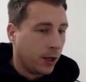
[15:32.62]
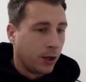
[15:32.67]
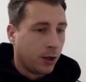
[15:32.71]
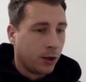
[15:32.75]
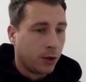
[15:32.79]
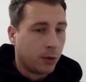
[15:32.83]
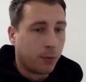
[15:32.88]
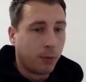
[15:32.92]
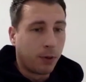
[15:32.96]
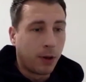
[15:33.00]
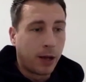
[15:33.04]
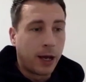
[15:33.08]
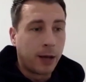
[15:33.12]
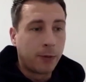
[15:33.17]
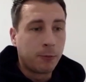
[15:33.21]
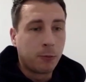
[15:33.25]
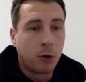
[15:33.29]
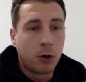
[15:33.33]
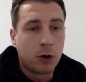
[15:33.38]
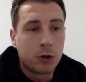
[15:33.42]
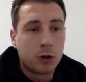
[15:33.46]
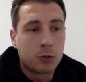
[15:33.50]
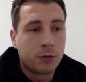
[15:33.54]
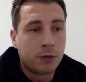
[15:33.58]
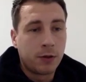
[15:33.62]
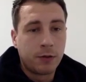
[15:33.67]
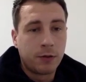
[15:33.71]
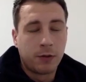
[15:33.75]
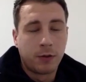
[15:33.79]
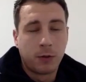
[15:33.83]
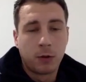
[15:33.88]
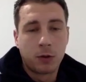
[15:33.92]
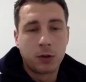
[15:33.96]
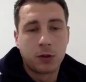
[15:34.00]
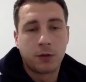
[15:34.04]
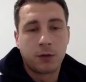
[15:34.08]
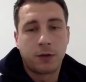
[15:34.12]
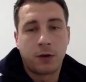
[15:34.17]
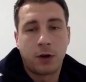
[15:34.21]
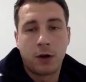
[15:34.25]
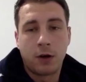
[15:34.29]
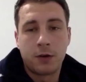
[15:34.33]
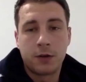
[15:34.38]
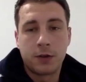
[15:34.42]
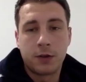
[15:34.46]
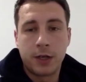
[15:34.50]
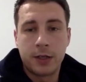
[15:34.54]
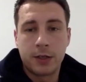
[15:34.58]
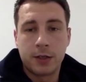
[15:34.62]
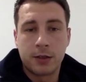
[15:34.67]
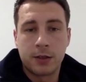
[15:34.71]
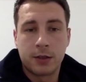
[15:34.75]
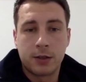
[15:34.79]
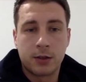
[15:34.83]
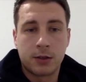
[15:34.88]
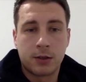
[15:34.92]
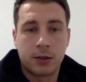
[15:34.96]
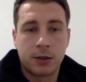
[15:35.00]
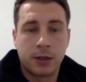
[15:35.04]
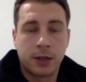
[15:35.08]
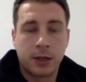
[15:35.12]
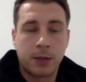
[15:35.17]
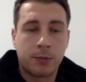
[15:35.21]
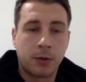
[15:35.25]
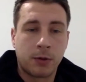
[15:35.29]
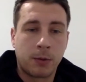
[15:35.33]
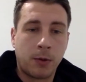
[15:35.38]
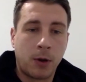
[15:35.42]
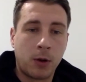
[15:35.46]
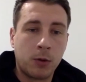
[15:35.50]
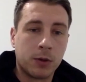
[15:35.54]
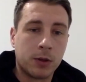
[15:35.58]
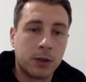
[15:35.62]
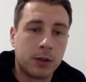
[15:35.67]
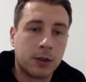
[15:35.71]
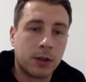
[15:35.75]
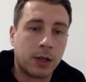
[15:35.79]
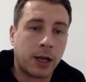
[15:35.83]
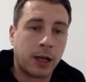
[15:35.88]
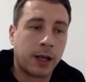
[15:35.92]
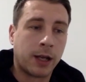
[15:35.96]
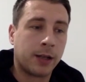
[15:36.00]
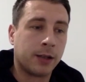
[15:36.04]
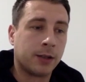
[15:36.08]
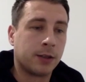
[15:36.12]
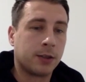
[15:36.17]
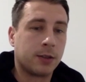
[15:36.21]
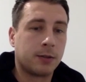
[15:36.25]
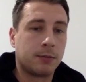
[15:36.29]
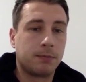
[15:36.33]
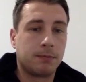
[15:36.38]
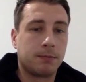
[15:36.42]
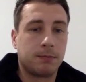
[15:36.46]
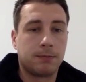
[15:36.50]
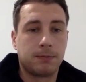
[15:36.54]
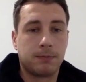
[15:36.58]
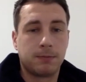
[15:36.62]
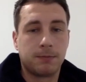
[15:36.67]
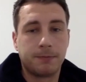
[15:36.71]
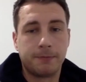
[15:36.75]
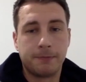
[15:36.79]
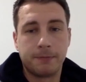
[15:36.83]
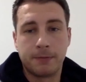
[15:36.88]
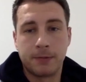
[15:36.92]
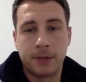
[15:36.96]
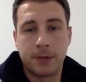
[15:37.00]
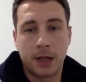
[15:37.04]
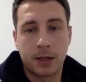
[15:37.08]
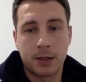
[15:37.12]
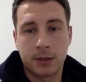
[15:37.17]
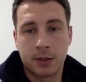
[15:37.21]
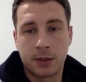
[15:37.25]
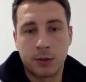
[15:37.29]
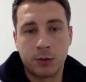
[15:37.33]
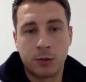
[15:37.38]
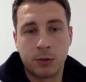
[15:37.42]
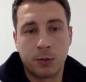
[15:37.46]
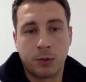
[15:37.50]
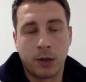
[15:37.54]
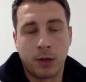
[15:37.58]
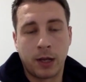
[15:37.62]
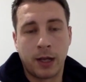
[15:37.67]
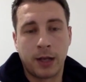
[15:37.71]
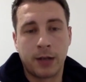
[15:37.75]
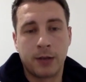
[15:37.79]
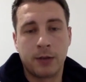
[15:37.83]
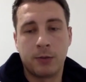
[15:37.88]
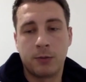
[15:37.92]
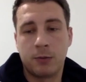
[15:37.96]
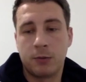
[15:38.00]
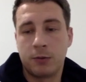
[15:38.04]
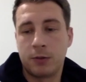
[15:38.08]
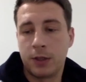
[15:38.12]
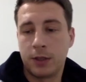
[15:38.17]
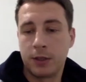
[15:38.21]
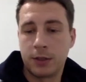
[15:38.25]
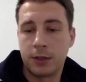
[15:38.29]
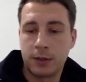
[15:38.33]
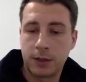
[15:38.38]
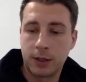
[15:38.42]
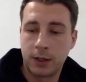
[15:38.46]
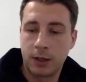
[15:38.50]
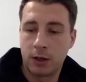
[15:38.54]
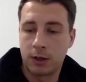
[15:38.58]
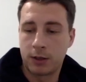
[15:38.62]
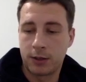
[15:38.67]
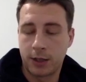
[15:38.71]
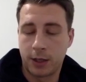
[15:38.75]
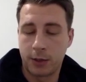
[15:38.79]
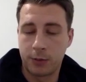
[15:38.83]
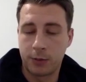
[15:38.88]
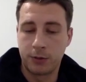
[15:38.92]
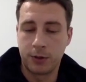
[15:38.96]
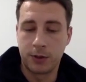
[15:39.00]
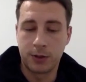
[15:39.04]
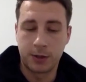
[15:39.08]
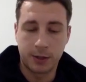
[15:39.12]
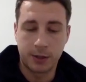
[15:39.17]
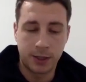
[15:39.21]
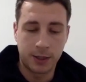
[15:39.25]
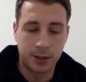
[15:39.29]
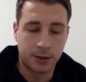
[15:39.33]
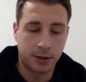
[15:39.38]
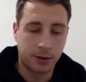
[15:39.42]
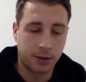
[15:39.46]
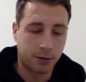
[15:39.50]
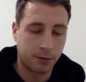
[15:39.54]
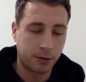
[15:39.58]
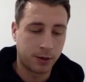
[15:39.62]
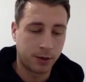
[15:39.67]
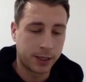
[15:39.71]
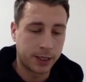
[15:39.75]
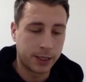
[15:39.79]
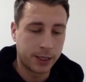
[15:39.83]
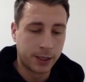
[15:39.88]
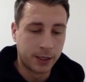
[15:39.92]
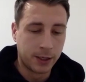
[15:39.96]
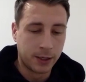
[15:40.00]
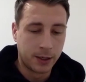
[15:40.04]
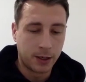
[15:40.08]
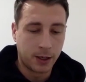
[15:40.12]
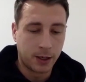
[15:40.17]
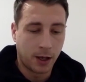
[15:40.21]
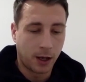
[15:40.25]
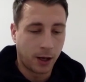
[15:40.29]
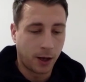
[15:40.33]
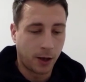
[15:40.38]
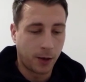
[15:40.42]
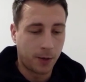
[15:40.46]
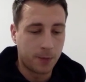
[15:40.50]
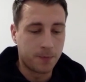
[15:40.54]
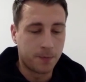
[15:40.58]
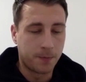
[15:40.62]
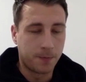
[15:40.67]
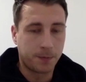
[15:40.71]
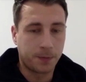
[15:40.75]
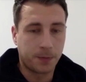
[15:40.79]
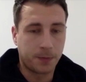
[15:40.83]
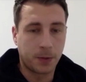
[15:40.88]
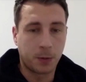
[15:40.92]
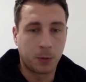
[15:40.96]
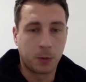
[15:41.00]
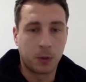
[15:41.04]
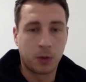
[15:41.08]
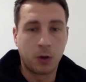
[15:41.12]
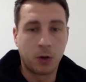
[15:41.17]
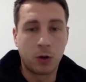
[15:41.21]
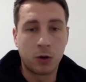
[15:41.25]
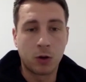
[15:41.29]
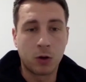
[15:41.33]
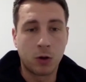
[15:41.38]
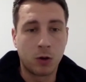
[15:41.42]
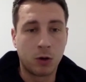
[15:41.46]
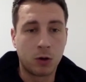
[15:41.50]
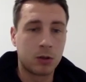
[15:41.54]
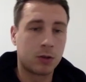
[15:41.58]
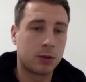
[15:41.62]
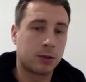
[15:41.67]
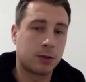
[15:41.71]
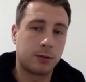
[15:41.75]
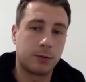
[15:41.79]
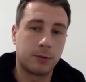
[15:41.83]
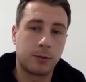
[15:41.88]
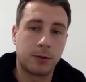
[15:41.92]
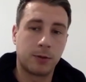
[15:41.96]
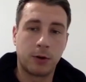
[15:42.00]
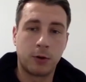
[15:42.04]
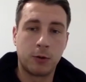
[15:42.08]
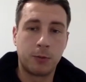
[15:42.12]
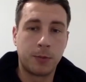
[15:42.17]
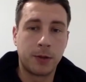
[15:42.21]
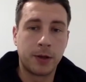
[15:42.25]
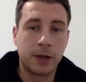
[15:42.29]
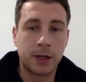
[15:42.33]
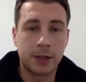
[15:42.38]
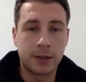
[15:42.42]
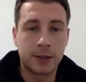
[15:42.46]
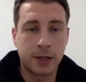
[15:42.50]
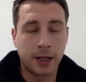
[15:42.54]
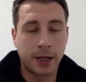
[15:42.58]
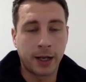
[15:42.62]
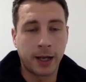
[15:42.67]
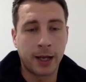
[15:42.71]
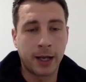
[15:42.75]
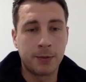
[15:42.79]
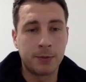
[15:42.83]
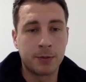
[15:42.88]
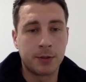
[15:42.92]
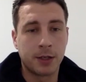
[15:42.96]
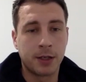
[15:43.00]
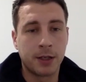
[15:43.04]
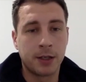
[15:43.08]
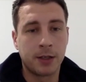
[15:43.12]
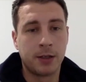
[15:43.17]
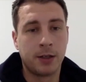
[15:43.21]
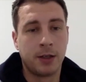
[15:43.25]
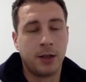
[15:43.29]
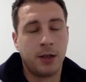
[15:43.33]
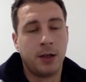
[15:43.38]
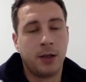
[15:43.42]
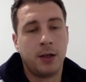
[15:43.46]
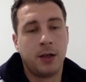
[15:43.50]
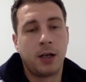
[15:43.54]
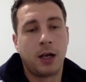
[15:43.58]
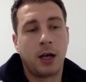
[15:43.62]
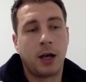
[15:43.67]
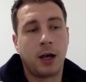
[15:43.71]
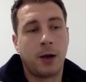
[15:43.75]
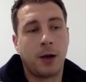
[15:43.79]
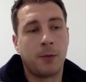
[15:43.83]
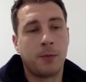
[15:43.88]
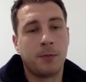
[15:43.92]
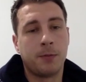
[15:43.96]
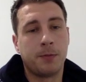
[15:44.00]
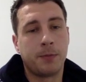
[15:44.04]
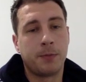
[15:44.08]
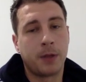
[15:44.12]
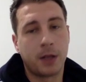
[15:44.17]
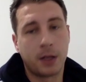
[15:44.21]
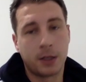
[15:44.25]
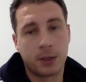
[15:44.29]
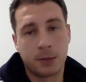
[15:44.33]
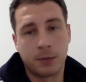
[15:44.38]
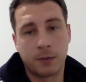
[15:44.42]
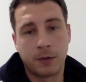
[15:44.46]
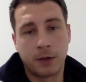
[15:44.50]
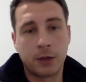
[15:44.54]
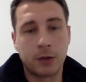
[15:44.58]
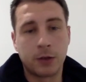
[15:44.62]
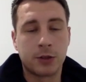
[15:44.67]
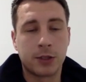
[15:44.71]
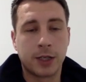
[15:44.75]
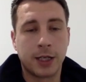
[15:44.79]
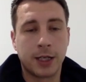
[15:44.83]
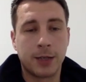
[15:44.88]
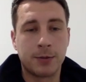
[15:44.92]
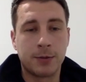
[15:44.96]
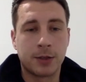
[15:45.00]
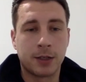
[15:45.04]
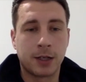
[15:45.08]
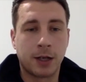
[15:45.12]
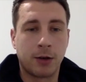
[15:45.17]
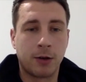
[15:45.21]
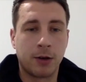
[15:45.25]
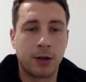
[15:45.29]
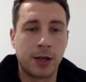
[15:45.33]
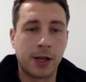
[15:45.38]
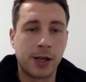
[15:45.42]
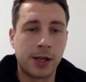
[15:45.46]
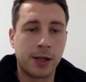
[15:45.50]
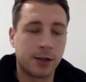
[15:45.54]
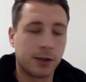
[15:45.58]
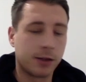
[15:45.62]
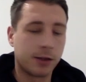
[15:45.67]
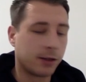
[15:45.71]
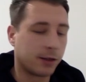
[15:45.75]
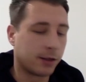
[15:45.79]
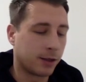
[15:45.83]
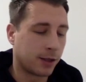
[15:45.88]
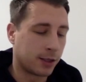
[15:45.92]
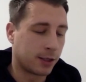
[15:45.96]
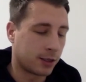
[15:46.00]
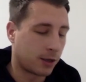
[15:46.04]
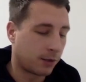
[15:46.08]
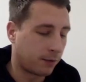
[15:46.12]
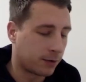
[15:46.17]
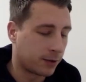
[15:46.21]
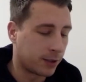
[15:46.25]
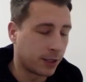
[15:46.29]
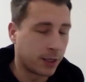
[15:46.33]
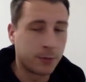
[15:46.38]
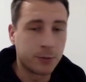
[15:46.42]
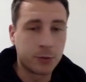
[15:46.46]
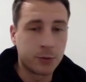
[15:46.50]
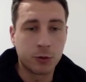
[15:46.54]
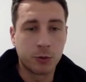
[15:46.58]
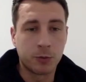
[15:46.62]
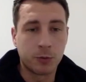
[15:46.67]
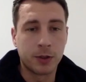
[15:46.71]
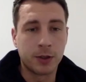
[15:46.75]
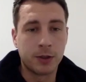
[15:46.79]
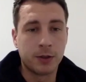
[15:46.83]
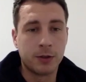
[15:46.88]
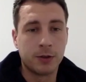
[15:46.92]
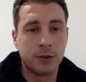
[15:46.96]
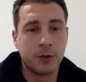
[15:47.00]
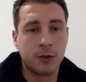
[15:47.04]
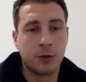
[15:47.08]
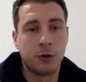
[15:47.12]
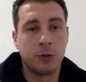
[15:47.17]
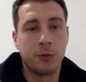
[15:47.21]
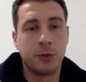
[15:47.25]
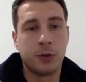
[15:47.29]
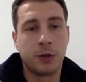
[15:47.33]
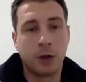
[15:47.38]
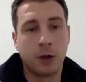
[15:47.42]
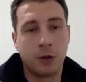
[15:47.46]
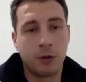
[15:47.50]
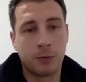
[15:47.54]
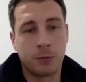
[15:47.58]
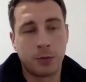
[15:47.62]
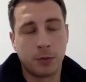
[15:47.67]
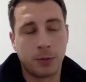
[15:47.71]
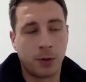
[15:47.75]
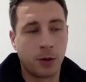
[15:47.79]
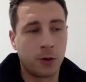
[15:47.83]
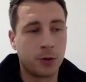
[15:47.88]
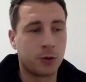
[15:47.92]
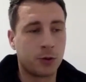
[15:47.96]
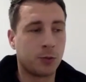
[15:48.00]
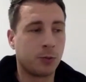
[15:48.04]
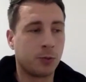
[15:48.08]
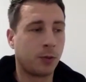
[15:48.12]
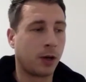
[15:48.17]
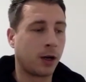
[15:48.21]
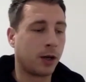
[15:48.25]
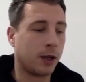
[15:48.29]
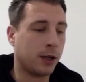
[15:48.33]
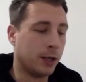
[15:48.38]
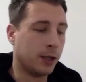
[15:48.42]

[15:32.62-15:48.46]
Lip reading: the plan was within 4 to 5 seasons to get promoted, and that's still the plan. We're in, like I say, we're in season 3. We're on course, albeit 10 games in. But there's some very good teams in our league, and there's other teams who will be going for promotion. But